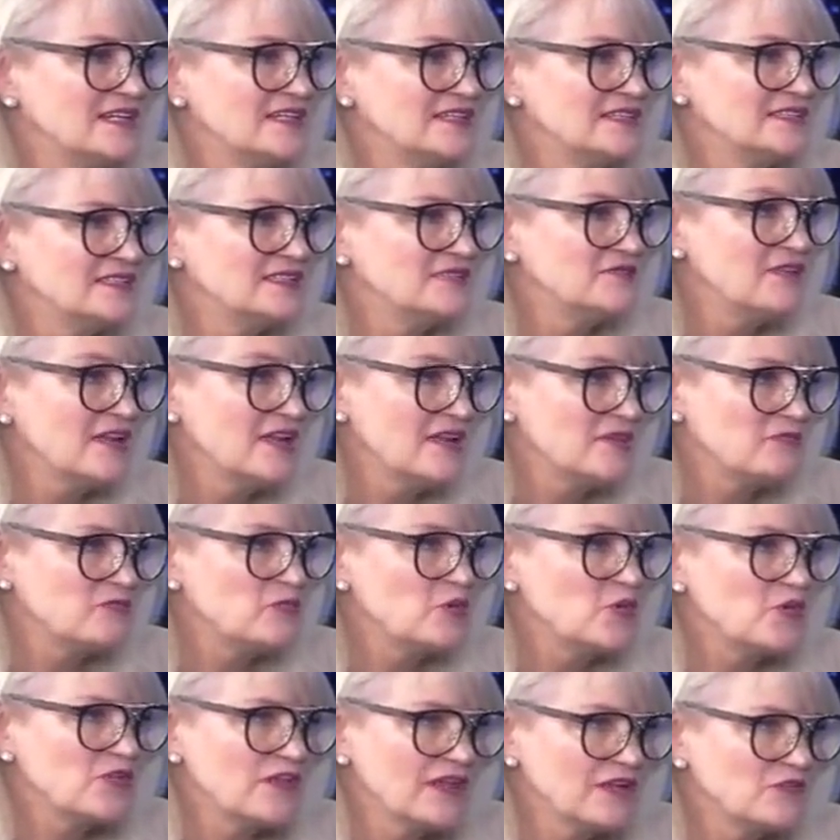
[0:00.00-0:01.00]
developed more
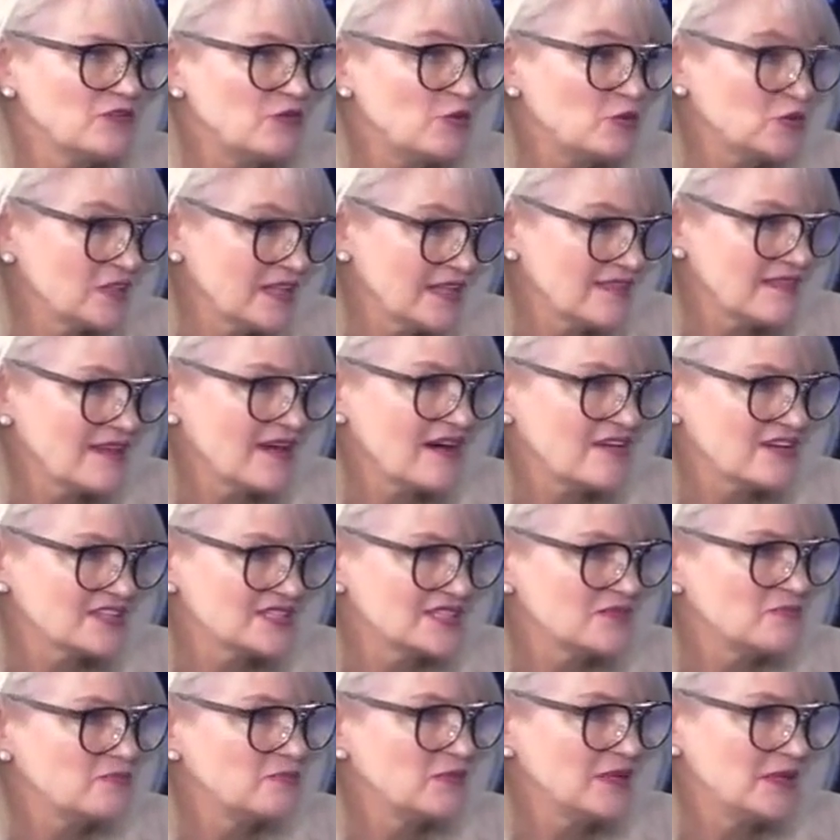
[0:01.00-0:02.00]
than
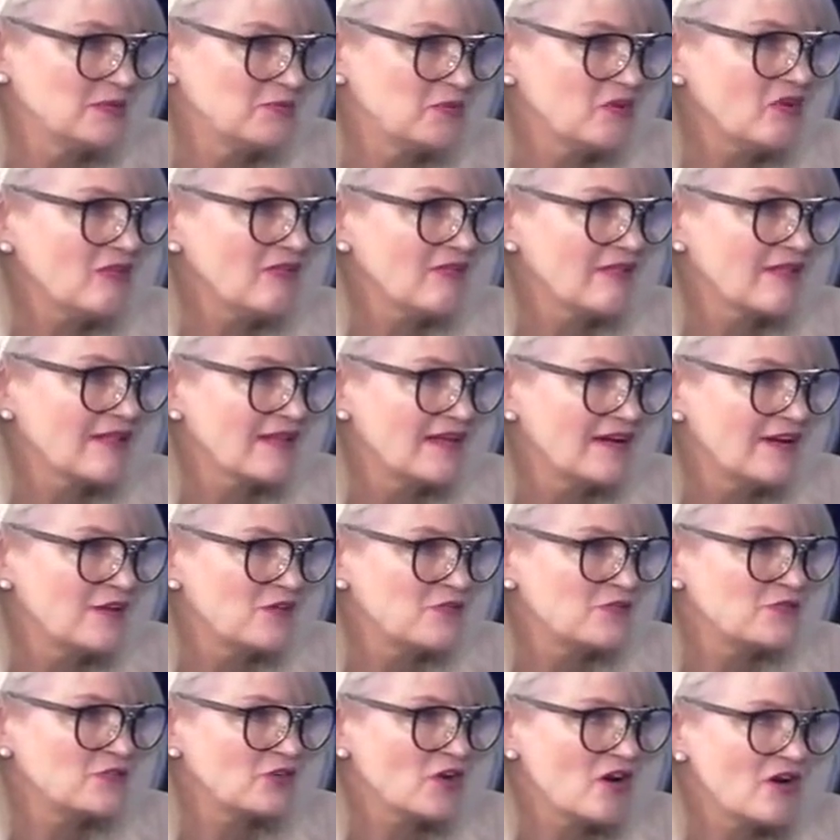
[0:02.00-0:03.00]
40,000 people
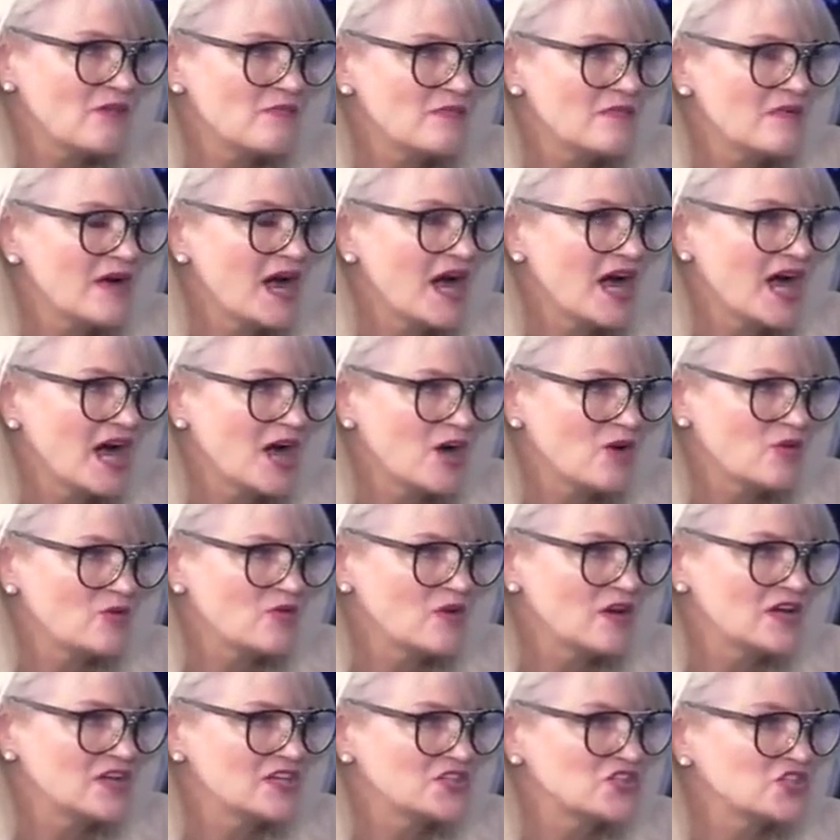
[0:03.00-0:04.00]
from
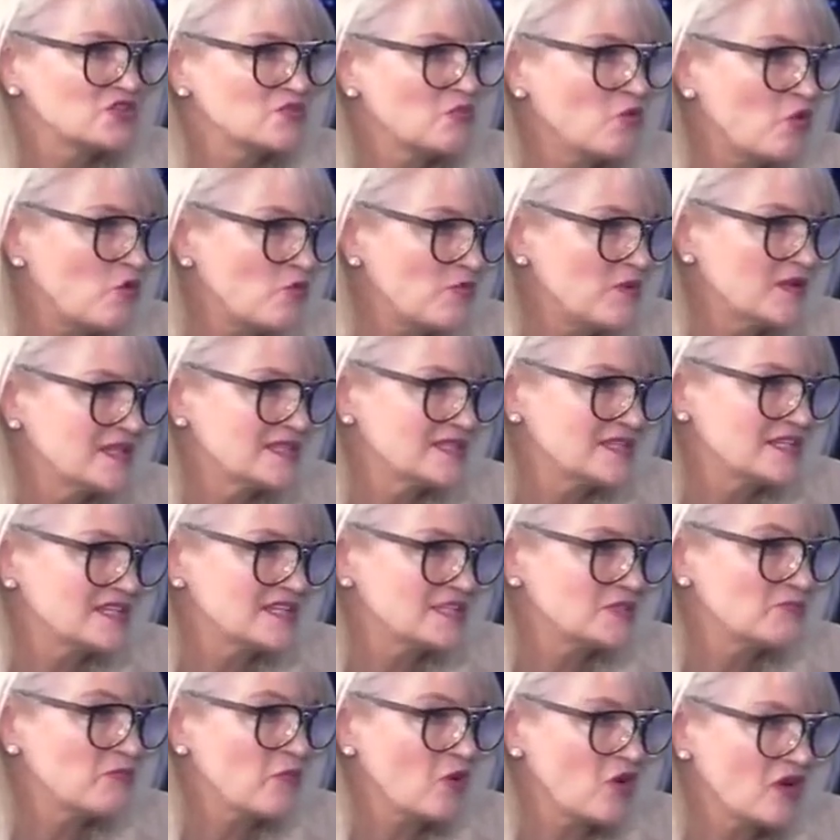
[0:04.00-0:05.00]
our small business
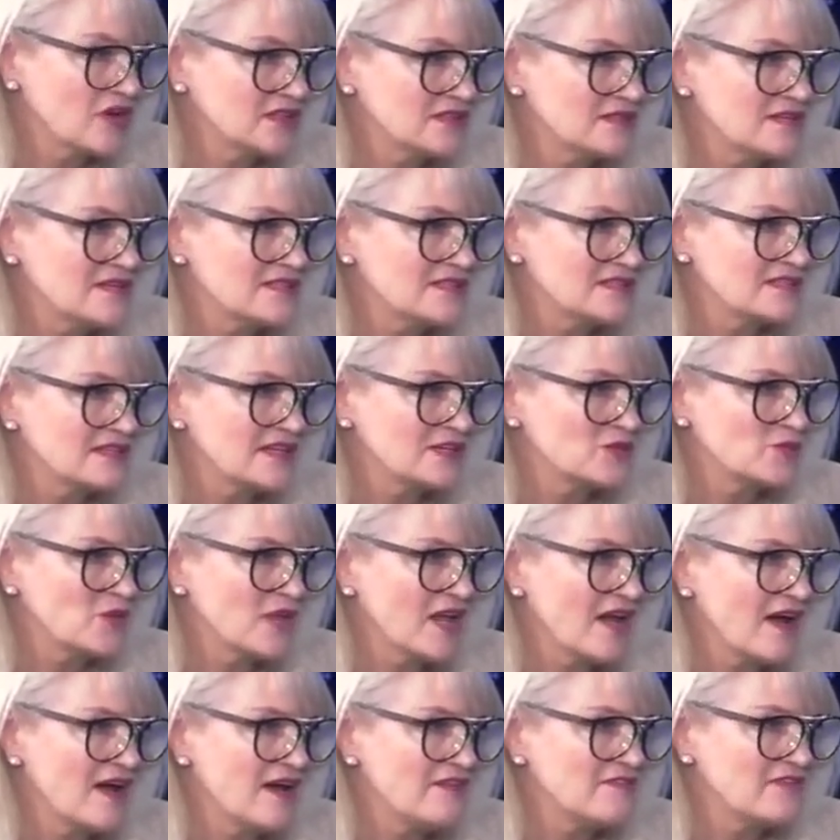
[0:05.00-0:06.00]
partners that we
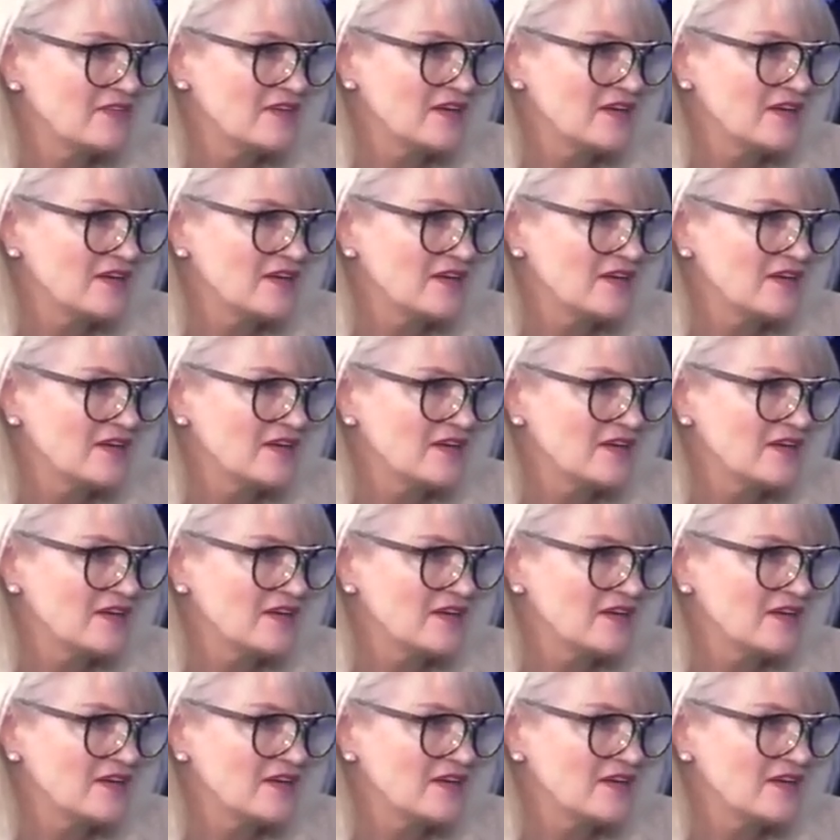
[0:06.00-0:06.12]
have,